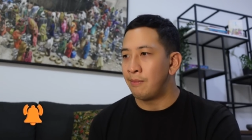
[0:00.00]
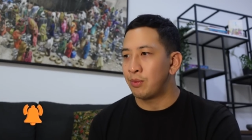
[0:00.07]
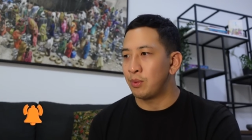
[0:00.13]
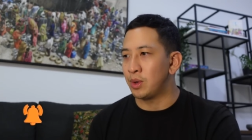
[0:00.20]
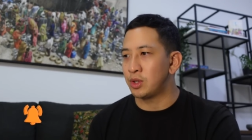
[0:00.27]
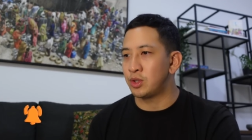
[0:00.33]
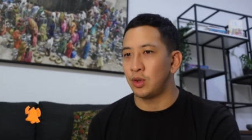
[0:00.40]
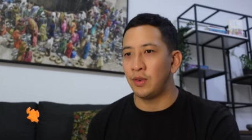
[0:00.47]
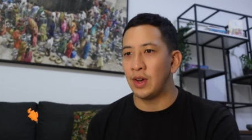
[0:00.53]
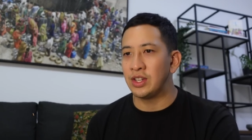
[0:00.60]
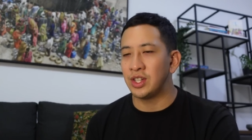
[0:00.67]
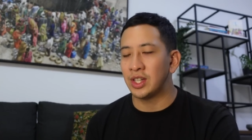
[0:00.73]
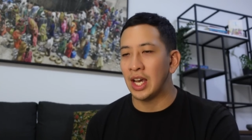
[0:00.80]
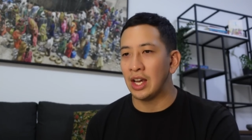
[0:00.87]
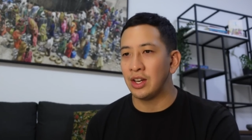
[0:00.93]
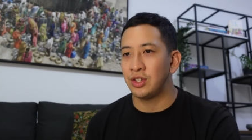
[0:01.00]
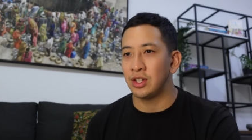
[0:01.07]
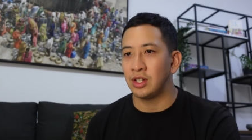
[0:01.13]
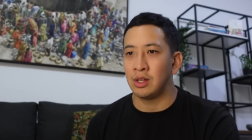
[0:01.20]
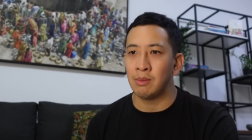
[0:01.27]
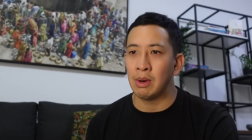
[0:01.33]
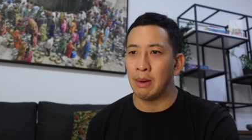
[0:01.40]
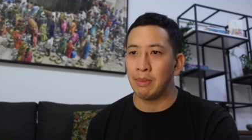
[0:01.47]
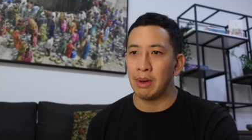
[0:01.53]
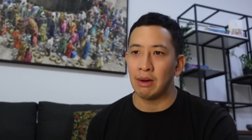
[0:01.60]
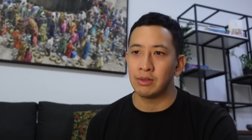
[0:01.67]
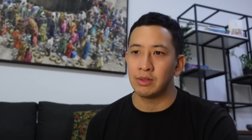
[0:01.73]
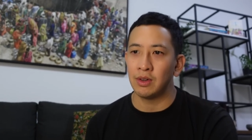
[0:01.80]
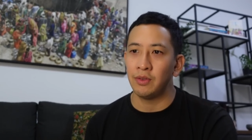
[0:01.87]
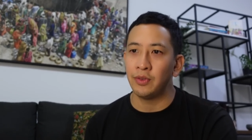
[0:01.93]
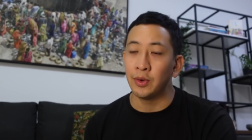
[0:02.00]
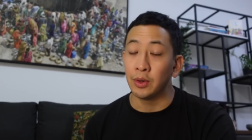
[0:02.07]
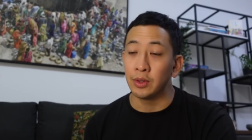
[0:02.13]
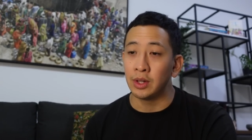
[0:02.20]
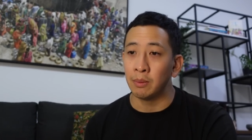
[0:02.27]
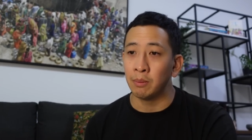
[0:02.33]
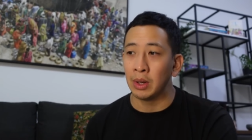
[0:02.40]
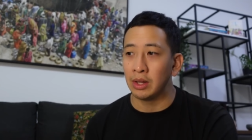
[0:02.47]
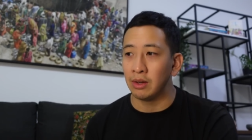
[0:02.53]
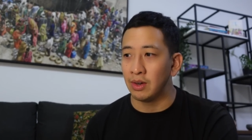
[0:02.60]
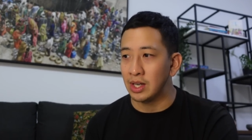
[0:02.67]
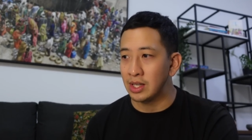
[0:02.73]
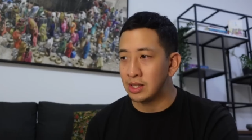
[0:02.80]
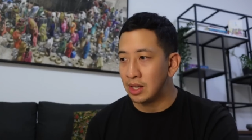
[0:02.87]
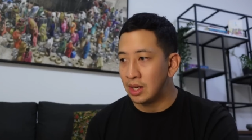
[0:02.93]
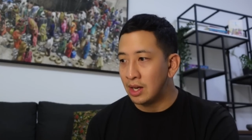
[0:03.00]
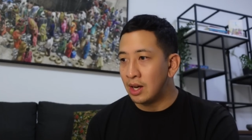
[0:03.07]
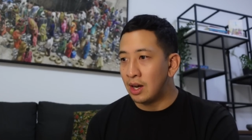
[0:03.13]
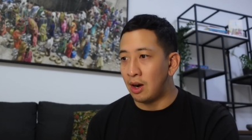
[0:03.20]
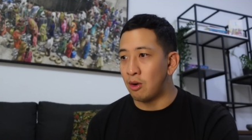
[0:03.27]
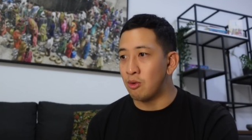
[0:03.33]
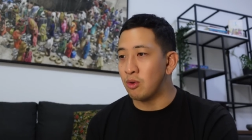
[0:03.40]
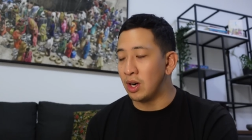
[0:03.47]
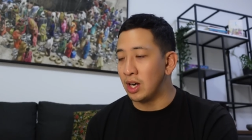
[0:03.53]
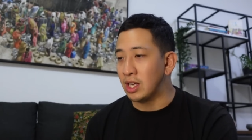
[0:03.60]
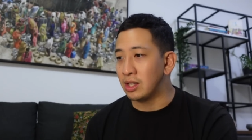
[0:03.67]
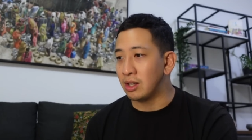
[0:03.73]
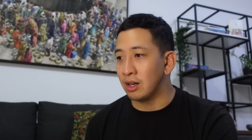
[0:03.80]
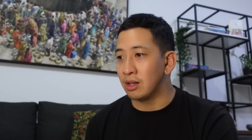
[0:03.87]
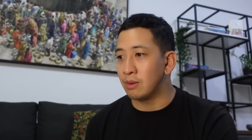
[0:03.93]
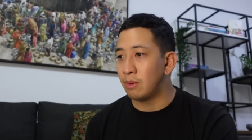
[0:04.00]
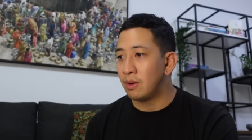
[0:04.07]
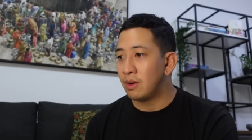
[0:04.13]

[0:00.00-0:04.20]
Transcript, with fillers: what sort of education you might be able to afford them, whether it's a really good